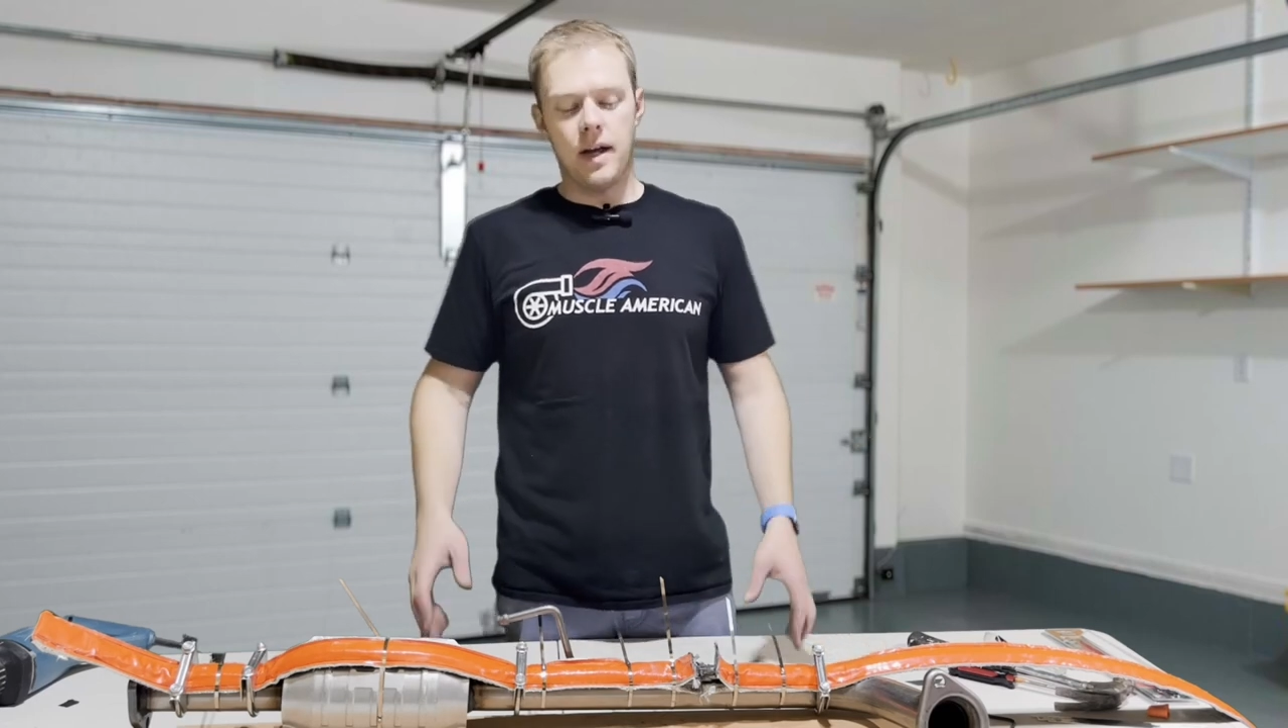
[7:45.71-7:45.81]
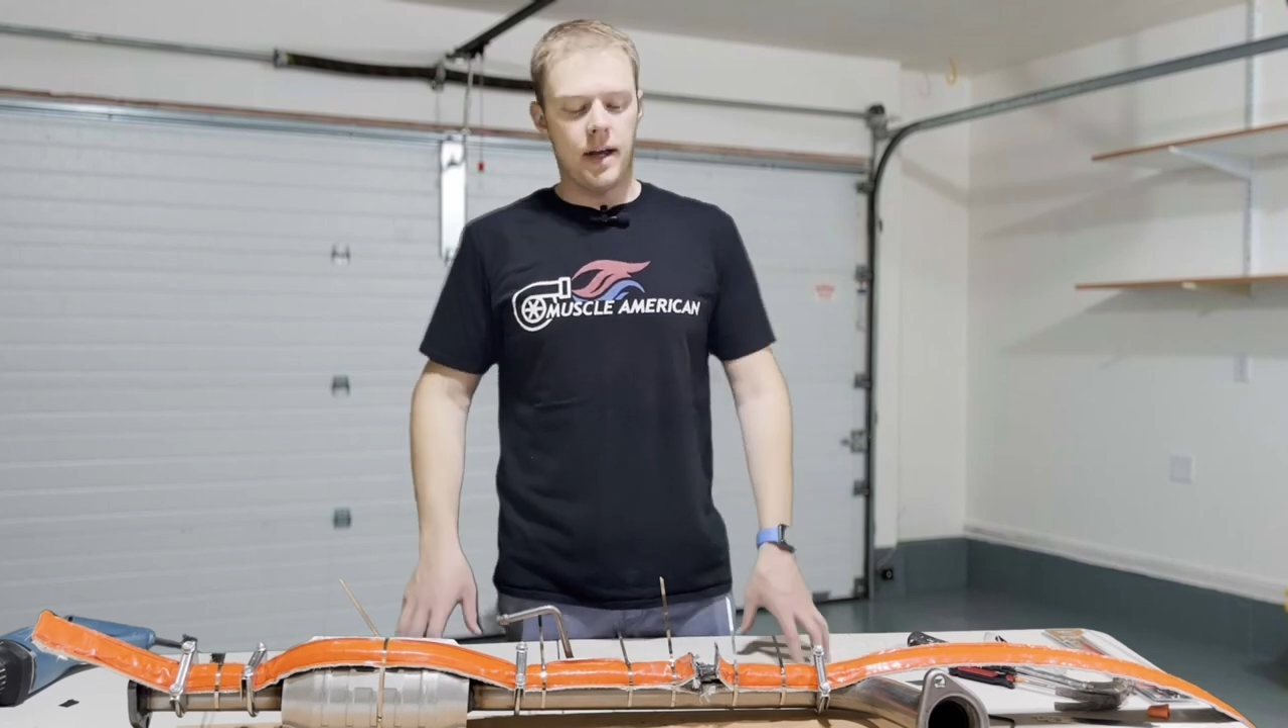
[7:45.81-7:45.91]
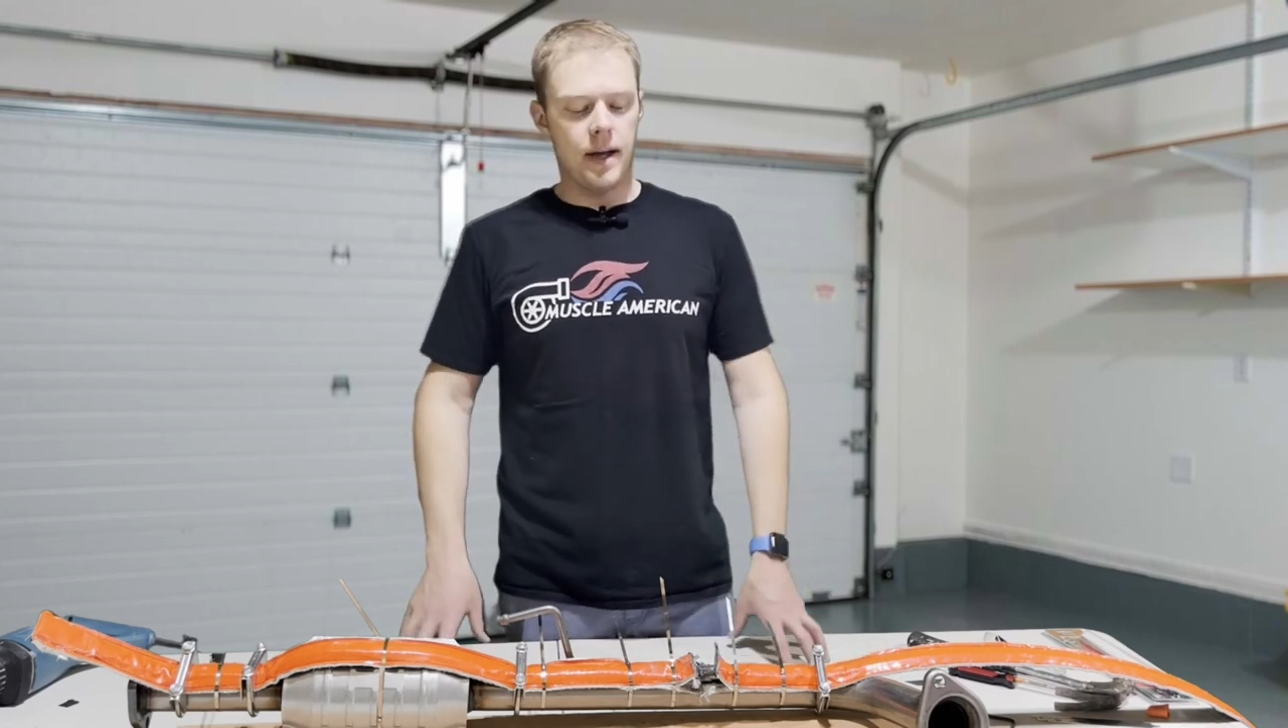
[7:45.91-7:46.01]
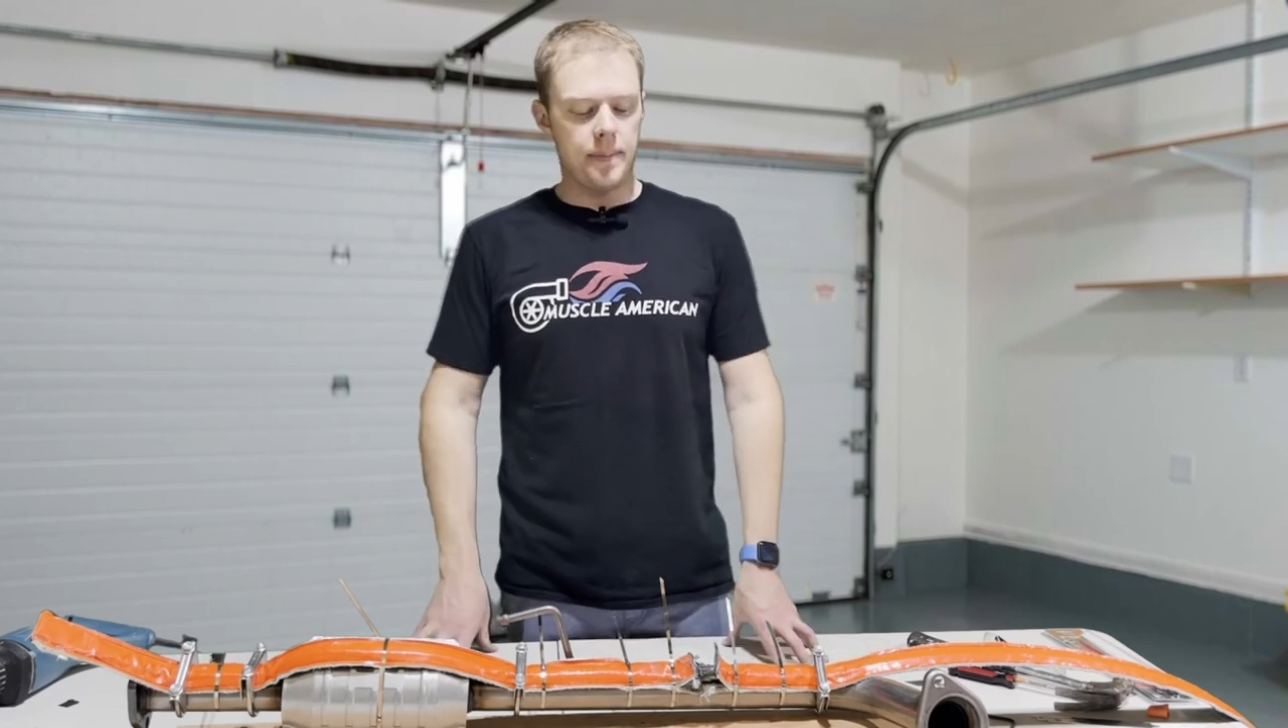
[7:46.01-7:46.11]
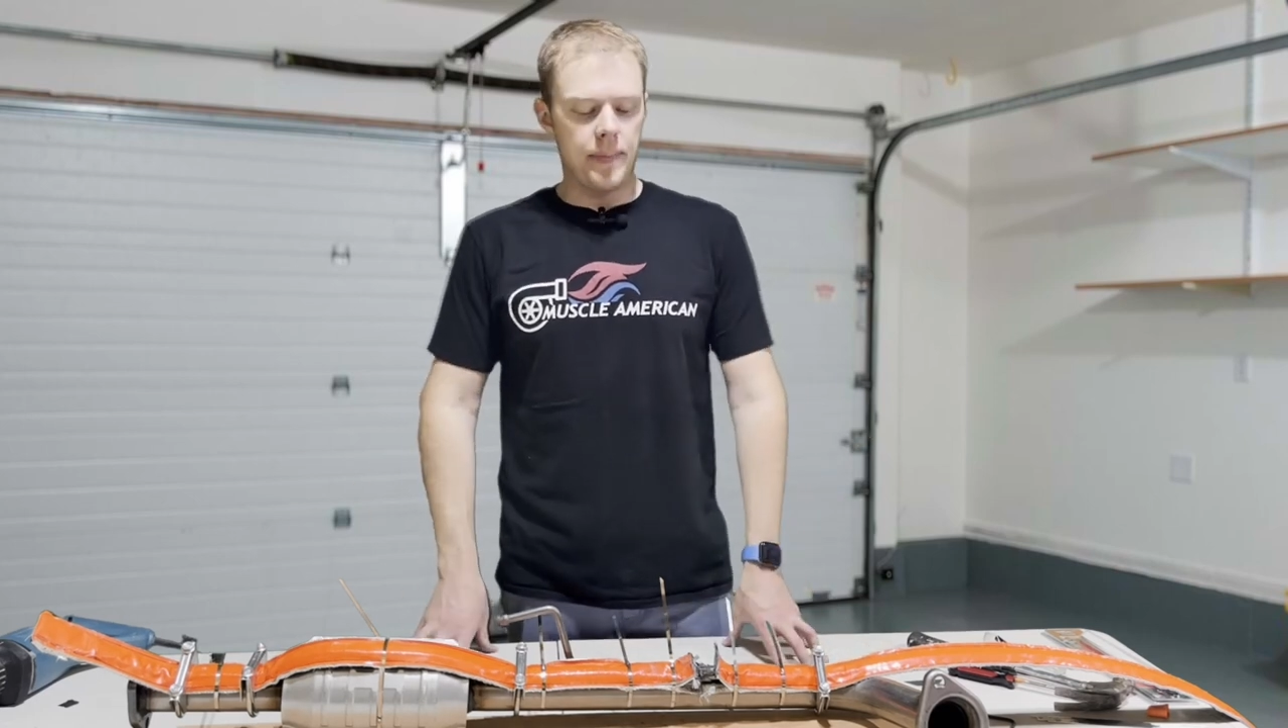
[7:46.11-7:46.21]

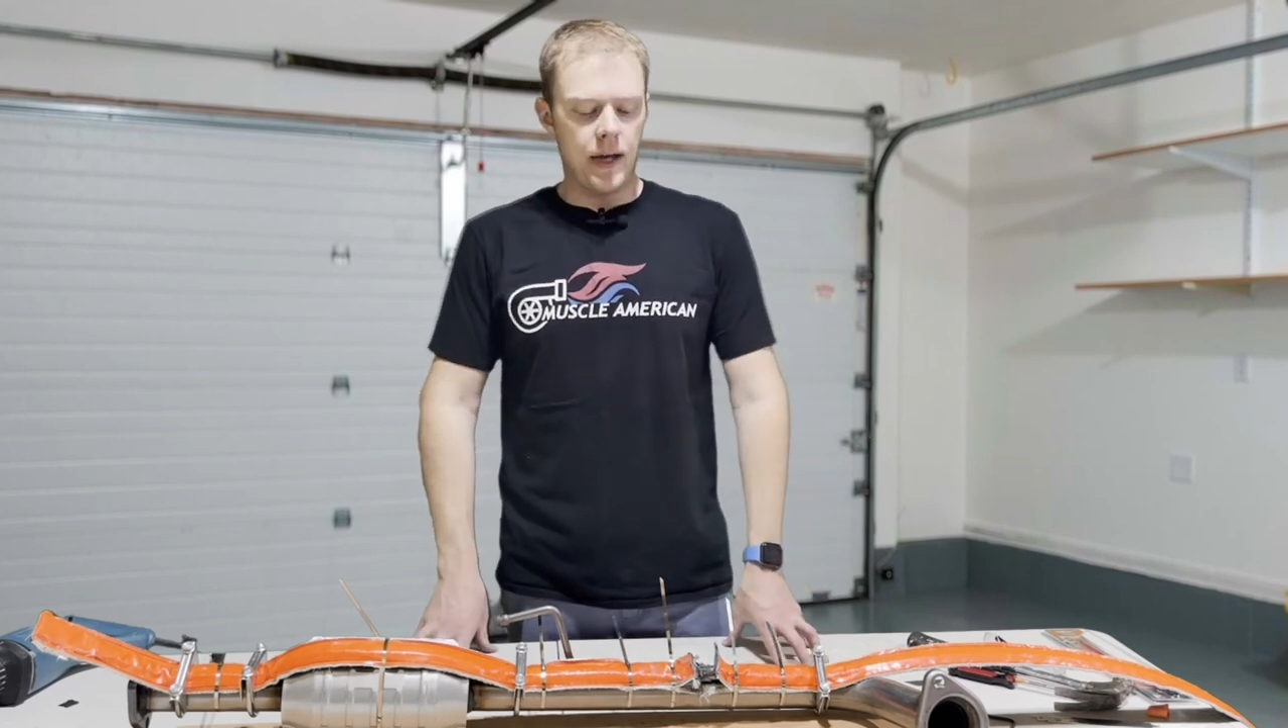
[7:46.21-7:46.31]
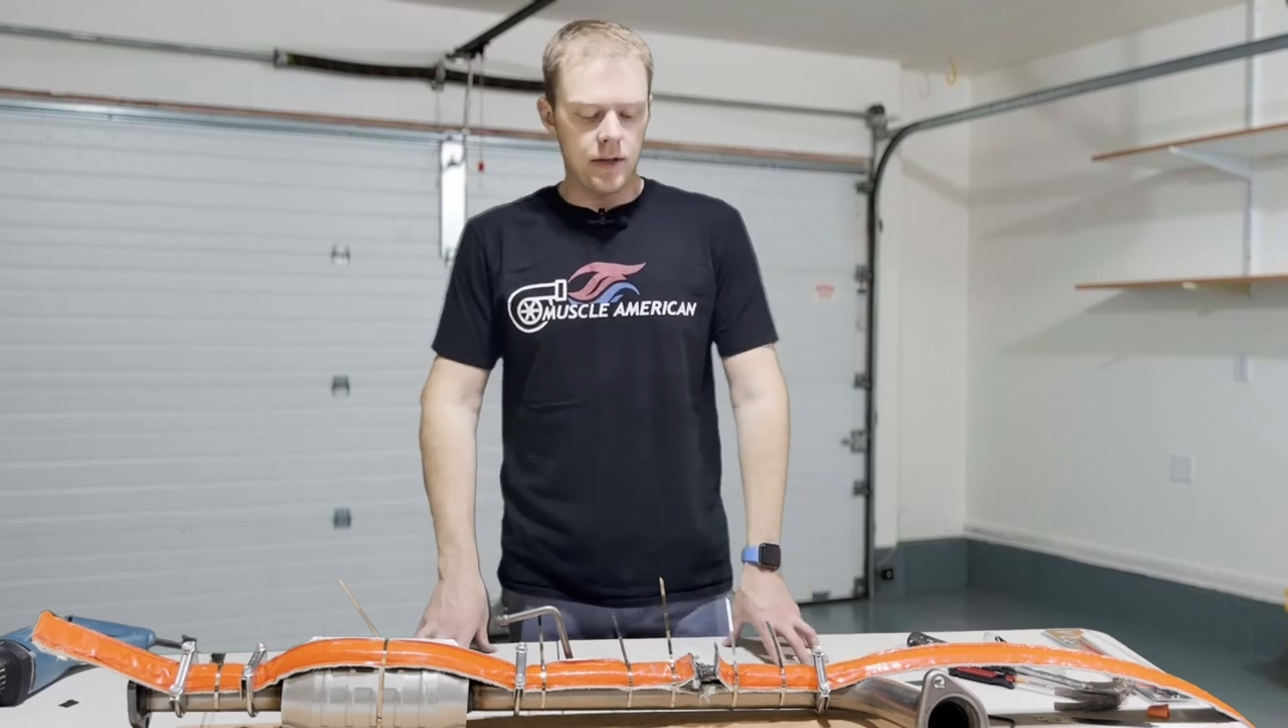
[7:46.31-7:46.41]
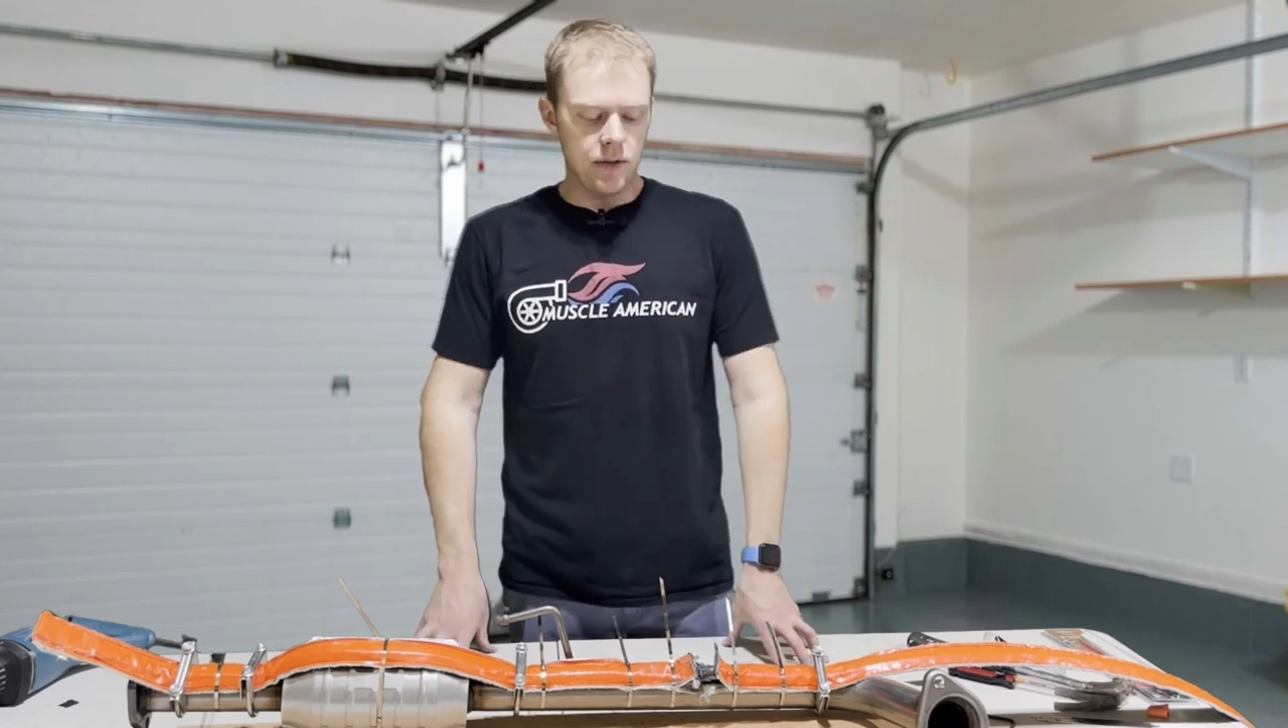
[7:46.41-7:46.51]
um, I